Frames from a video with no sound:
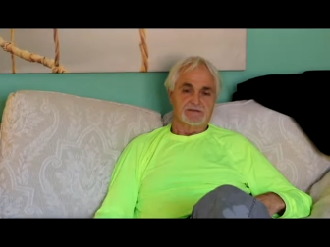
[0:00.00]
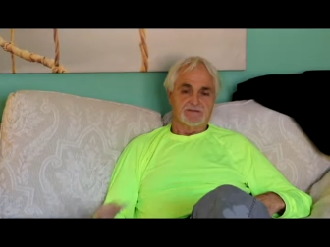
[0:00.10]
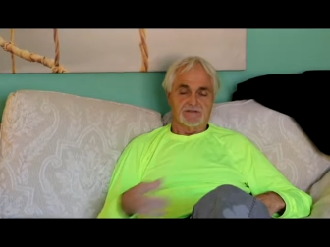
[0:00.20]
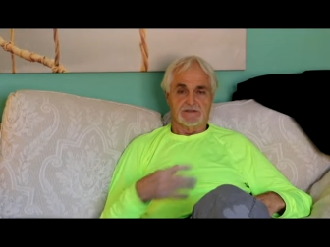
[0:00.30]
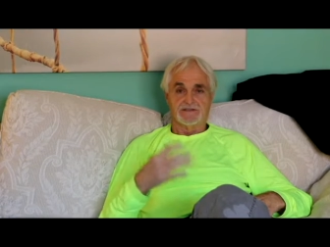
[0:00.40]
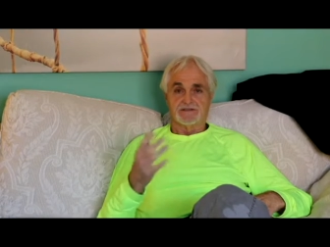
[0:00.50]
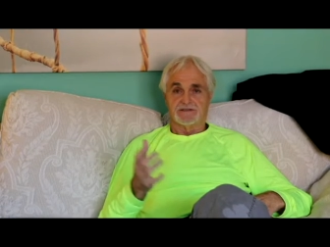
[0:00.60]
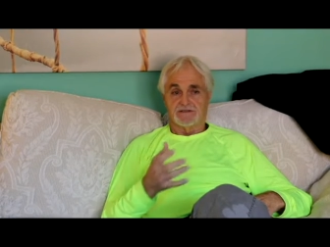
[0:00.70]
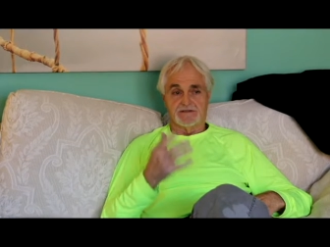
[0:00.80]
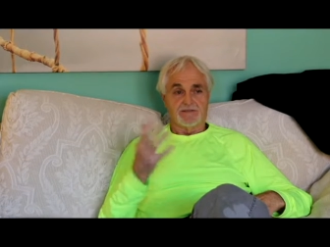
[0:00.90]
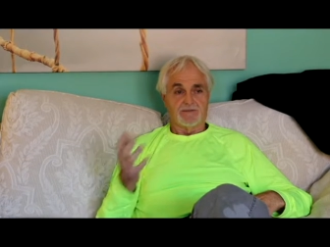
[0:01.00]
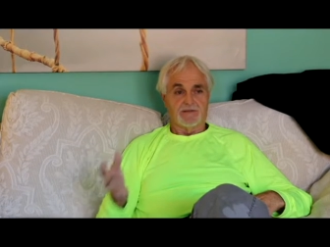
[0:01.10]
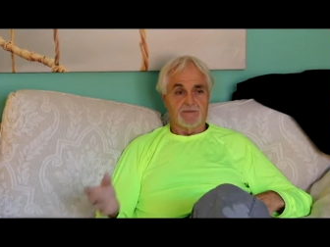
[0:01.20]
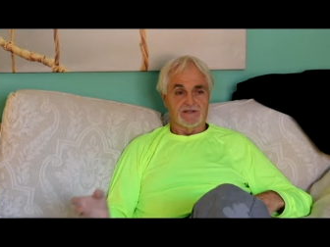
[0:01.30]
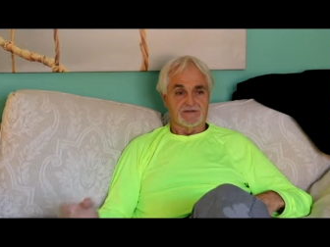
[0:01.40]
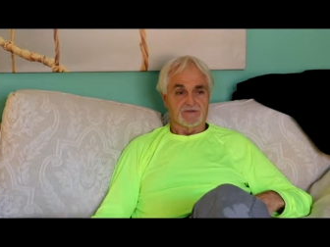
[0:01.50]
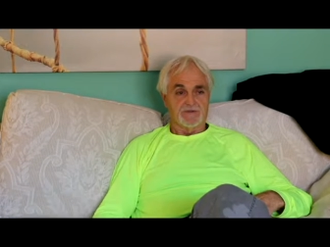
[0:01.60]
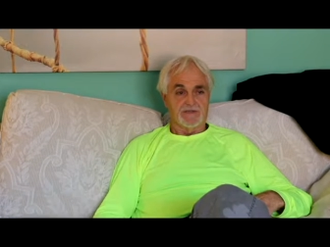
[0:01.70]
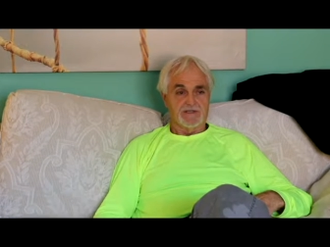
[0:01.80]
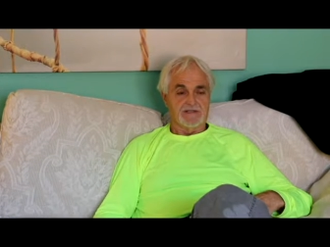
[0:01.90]
She listened to a little bit of my
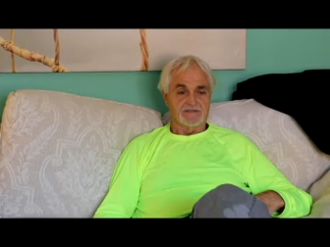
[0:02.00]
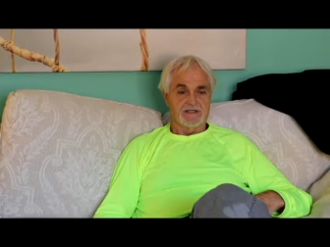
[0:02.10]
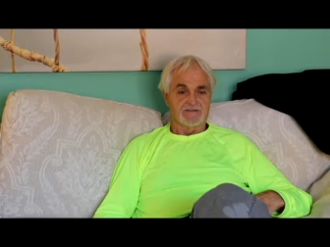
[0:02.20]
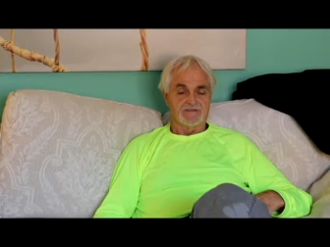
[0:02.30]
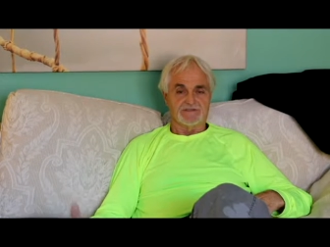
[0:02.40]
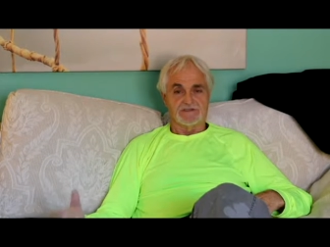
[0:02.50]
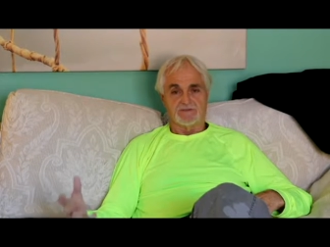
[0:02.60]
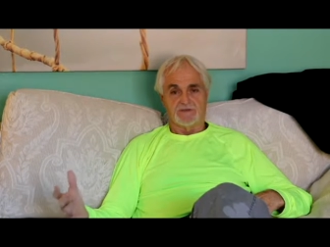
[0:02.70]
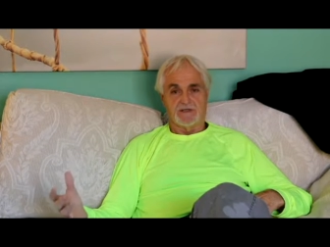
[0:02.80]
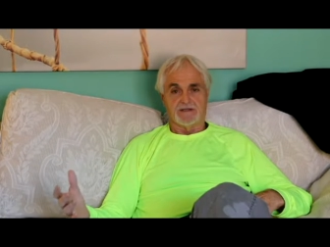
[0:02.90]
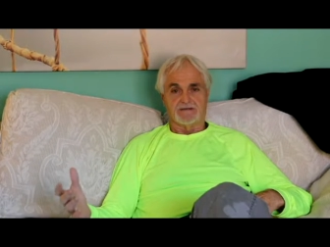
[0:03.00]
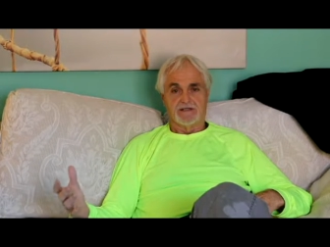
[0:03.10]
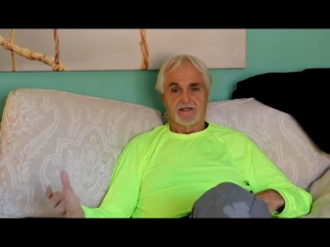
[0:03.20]
story, and then she said, really,